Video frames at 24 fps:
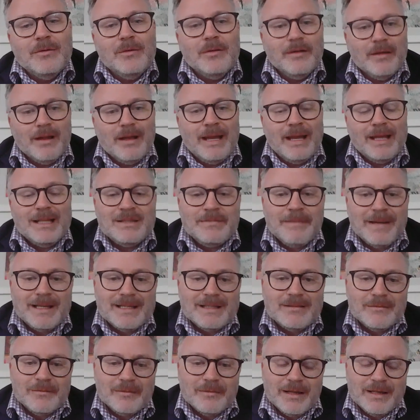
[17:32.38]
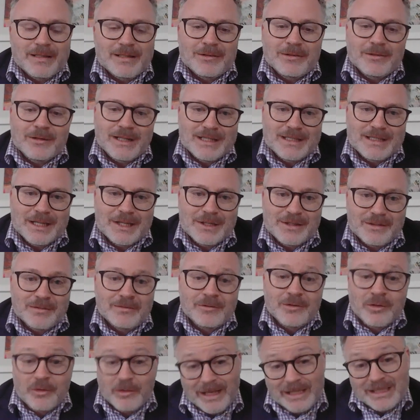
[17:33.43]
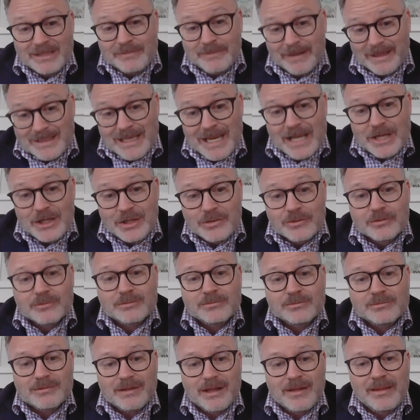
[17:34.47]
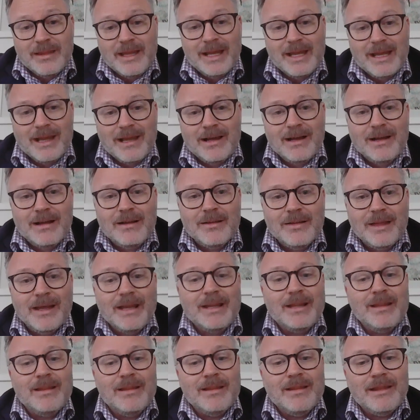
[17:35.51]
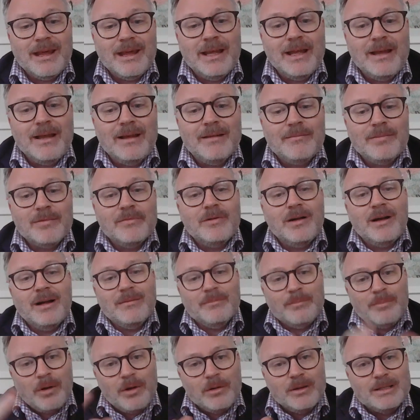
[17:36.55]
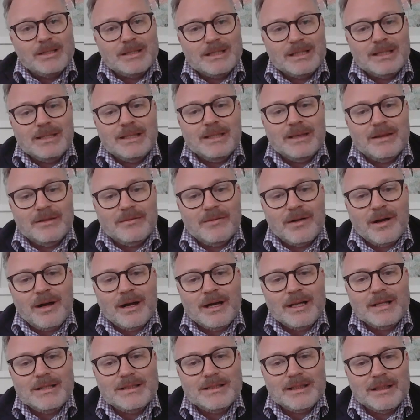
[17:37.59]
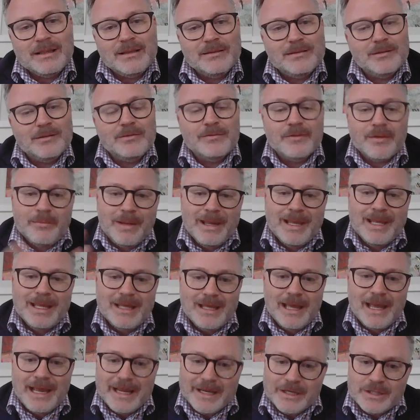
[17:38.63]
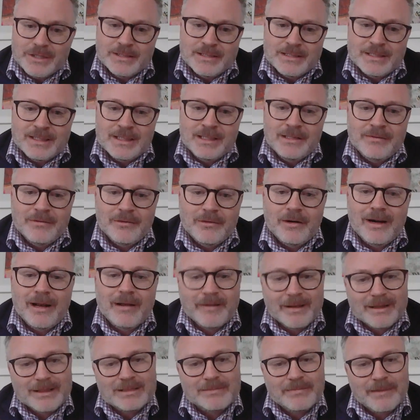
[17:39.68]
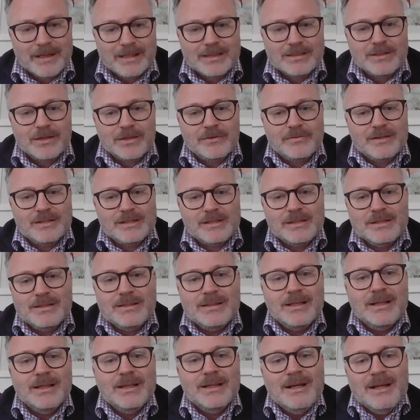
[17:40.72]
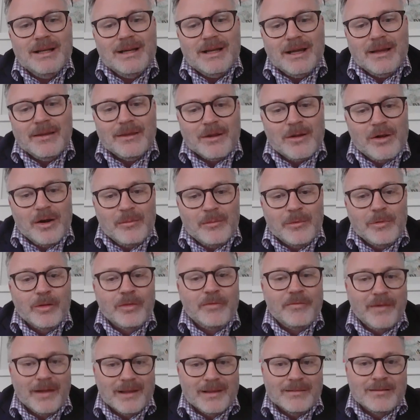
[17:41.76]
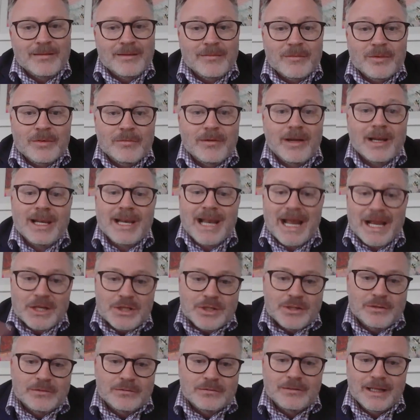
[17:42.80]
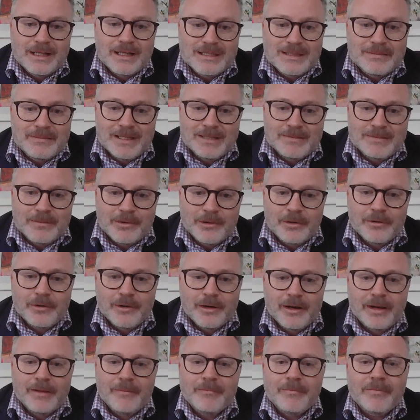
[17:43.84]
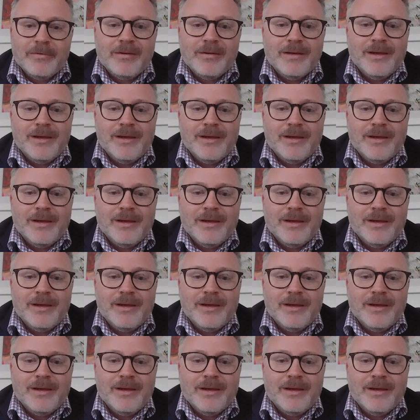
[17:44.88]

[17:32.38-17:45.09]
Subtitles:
Headspace, there's an organization called Headspace National, and they provide policy advice and a sort of a peak agency for our Headspace services, and the Commonwealth funds them to run national Headspace programs